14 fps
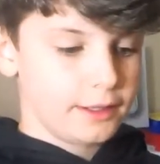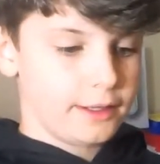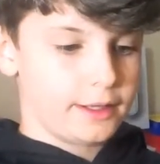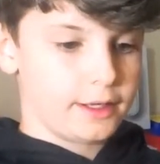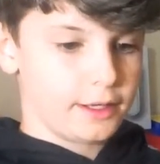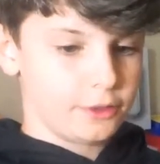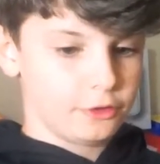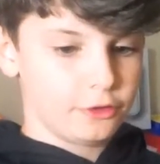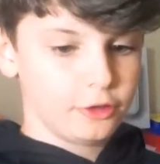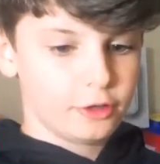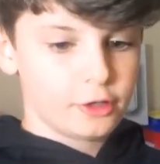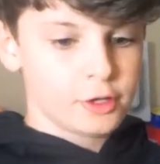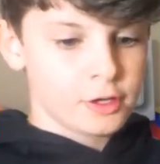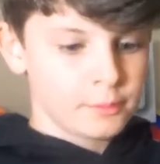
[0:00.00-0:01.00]
And
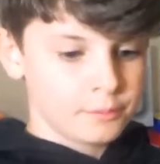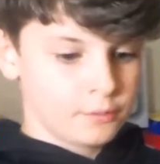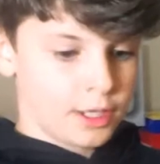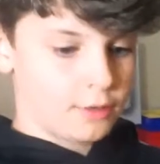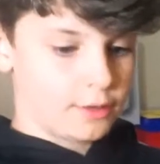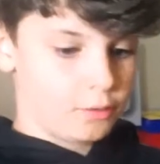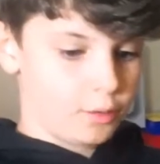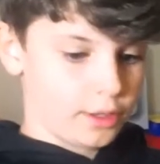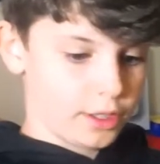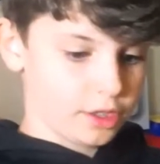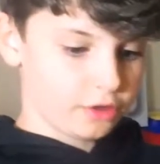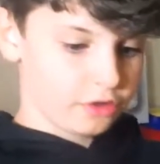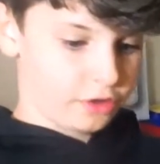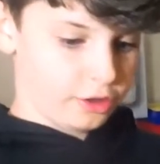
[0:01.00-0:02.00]
how it
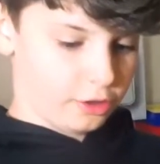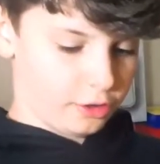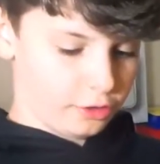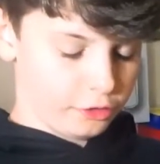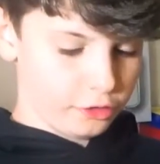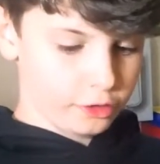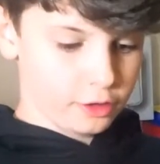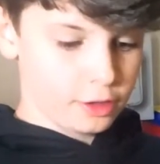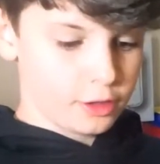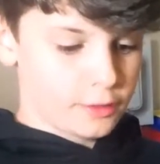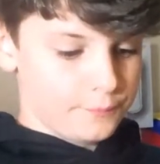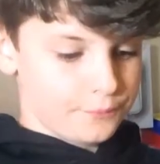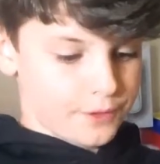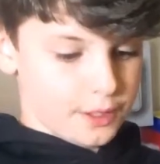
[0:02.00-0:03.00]
works is
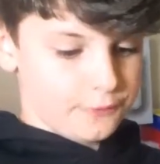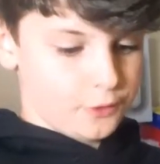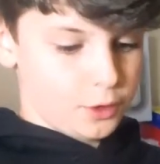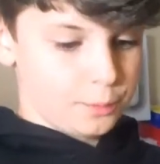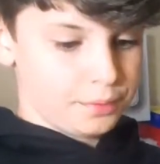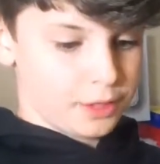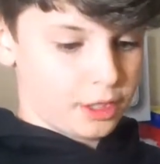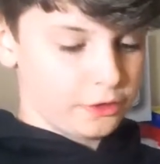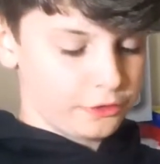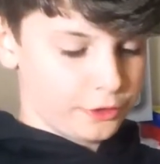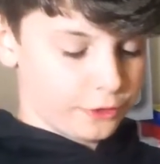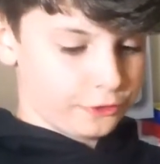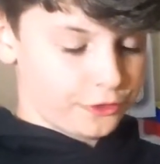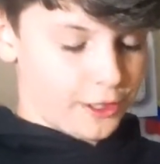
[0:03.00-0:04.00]
if you press
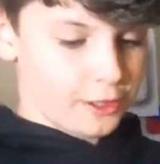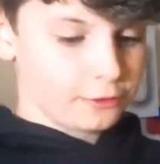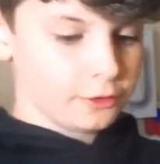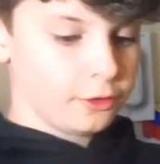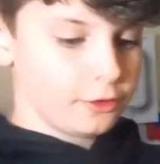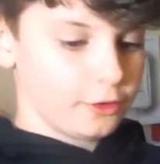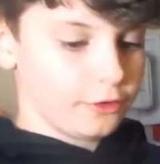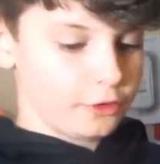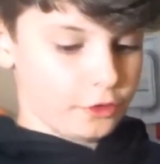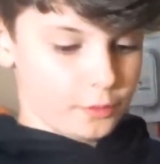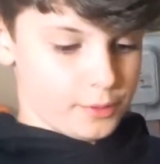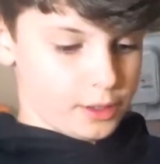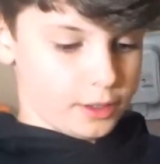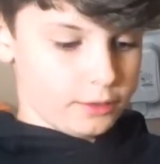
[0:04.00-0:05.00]
this down, this is
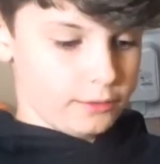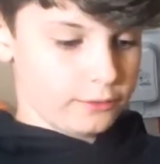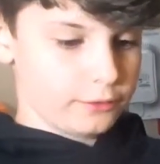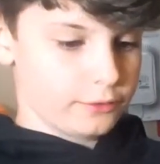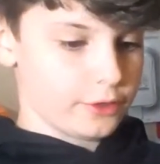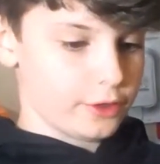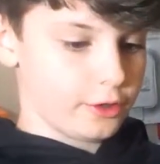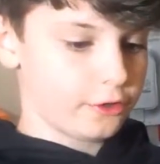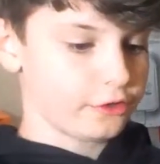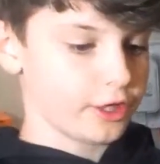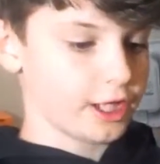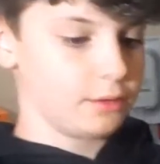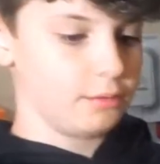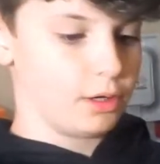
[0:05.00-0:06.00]
a part of the
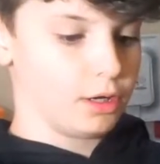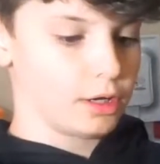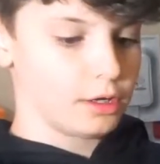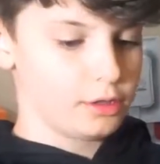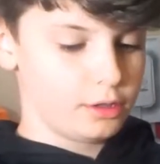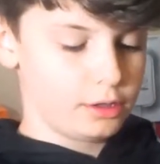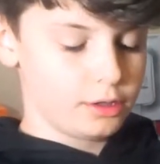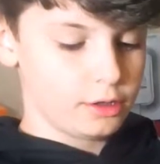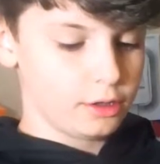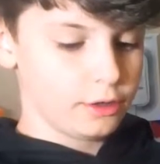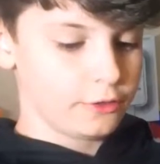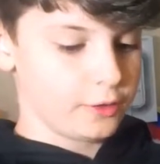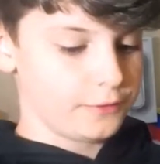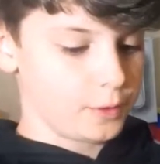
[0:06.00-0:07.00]
second bar.
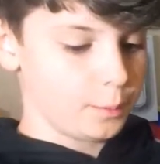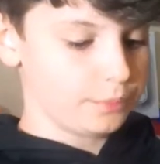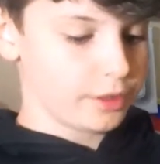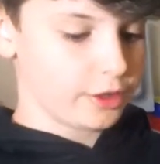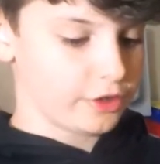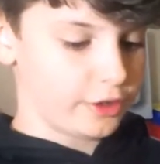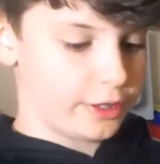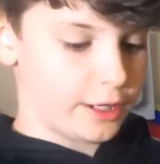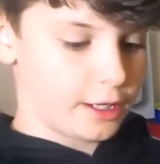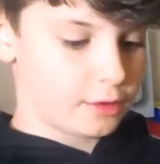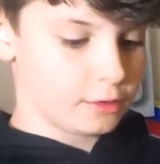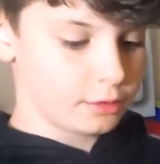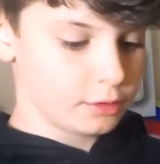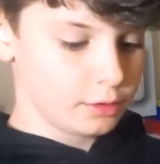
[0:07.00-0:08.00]
So if you press it
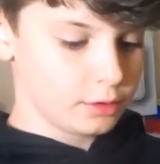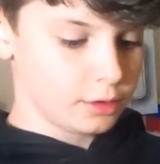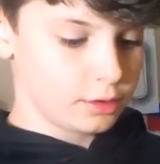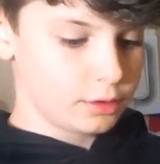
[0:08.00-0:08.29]
down,